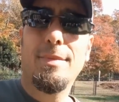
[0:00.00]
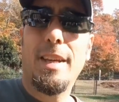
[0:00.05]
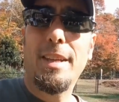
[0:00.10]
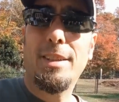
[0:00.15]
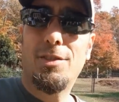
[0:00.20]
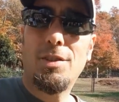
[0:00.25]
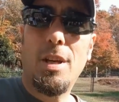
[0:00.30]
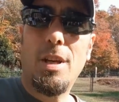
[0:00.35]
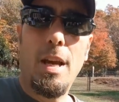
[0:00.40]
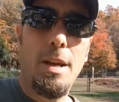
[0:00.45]

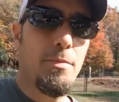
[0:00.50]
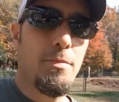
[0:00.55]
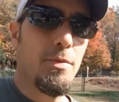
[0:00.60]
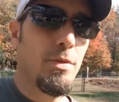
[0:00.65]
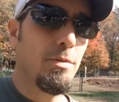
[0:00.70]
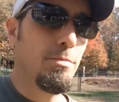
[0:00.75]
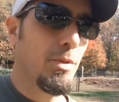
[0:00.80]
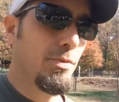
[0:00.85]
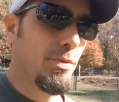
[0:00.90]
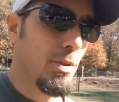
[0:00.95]
escape
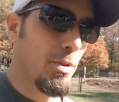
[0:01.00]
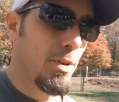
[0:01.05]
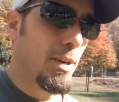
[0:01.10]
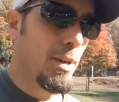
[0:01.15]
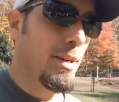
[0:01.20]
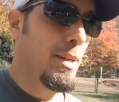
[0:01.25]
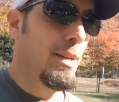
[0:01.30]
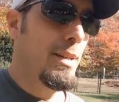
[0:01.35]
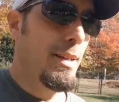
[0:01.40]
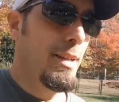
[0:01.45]
from the
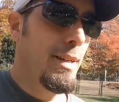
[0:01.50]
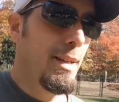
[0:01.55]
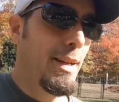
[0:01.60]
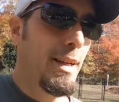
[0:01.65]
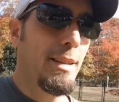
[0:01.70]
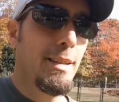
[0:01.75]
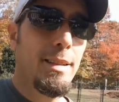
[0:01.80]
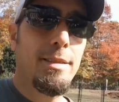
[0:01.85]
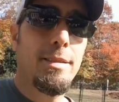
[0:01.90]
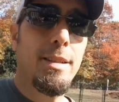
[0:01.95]
floor,
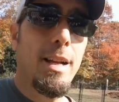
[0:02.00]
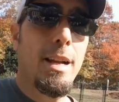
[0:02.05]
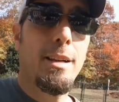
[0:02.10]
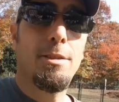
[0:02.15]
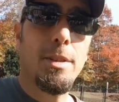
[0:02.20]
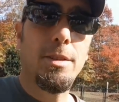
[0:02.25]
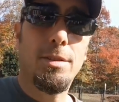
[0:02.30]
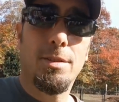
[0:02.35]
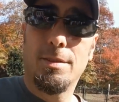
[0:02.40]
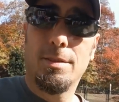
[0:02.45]
at least not as
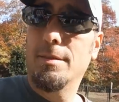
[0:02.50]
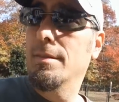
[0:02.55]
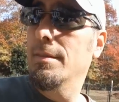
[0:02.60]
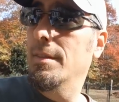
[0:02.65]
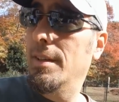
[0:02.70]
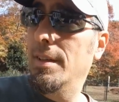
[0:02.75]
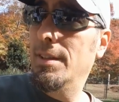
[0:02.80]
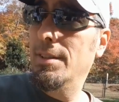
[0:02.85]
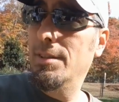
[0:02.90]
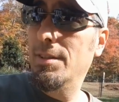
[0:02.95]
much as,
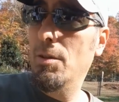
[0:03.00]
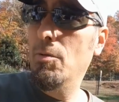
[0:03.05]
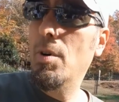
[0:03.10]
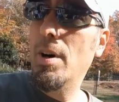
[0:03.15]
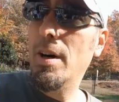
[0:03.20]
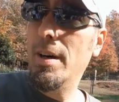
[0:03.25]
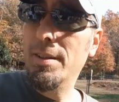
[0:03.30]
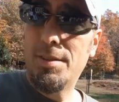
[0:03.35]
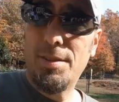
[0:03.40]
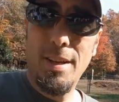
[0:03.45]
as it
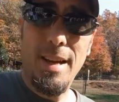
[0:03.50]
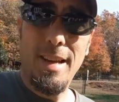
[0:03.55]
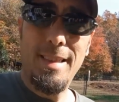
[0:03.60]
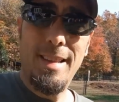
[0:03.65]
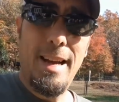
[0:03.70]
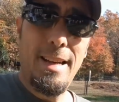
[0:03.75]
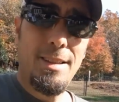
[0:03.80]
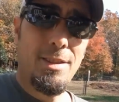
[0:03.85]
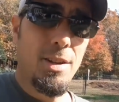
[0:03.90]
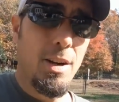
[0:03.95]
was.
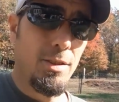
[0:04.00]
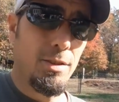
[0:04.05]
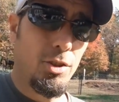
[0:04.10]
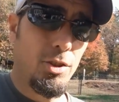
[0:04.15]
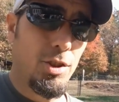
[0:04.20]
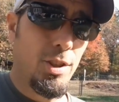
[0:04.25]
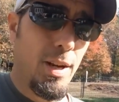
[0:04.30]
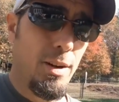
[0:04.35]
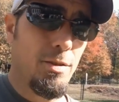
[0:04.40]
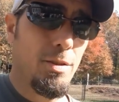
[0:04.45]
And that's our
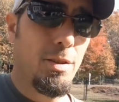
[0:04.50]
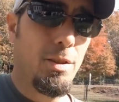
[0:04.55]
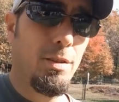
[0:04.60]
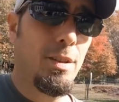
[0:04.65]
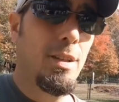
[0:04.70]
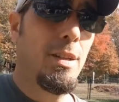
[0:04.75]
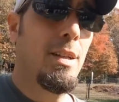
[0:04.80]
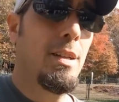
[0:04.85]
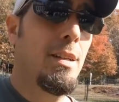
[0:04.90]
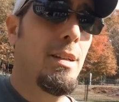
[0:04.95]

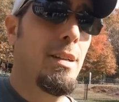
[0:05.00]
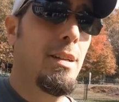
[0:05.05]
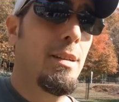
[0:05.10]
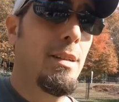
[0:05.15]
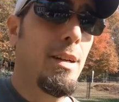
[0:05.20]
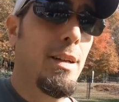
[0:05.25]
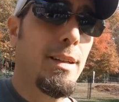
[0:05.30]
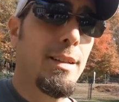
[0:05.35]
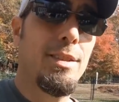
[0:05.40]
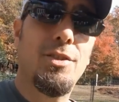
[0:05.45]
general
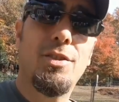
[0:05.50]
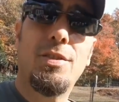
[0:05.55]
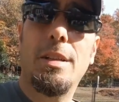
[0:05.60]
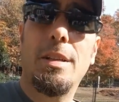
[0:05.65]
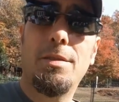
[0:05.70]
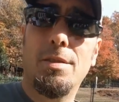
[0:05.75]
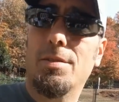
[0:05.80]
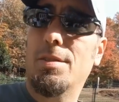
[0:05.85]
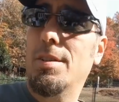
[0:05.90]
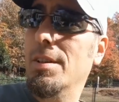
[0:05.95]
uh,
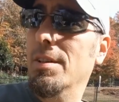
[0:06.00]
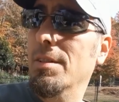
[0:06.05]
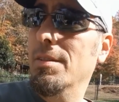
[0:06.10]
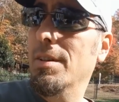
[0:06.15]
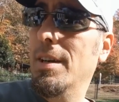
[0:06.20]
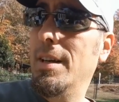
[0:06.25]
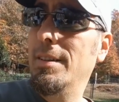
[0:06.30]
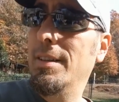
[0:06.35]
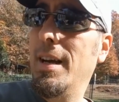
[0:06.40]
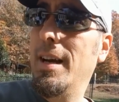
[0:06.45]
consensus here
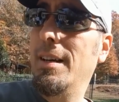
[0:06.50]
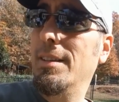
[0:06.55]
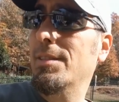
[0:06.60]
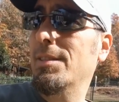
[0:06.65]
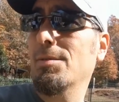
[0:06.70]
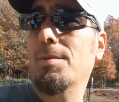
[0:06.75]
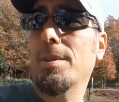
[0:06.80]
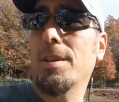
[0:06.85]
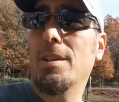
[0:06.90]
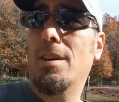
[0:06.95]
around the house
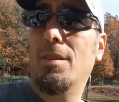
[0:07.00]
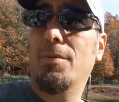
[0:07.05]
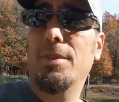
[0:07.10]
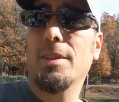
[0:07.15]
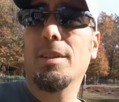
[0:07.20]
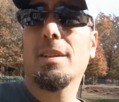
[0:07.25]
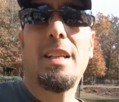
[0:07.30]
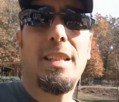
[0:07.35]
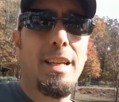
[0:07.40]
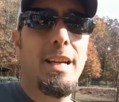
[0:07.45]
is we all
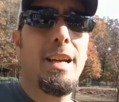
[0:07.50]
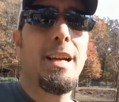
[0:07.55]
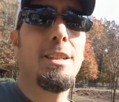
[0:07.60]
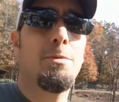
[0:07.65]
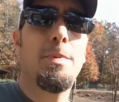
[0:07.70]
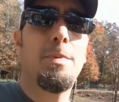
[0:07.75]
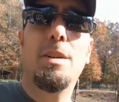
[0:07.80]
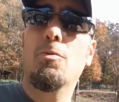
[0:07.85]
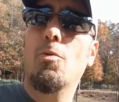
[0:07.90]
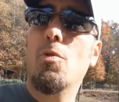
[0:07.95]
feel like, yeah,
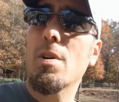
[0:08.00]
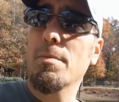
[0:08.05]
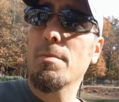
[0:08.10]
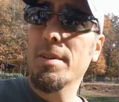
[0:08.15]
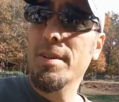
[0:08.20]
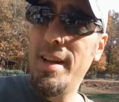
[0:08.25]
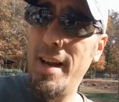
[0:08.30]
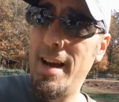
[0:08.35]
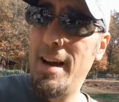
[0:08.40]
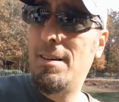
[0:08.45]
it's been
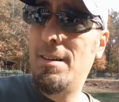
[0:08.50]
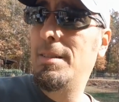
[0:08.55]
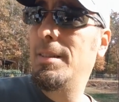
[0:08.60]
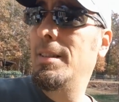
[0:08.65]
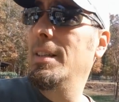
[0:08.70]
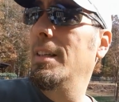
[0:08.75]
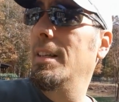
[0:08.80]
warmer. Now,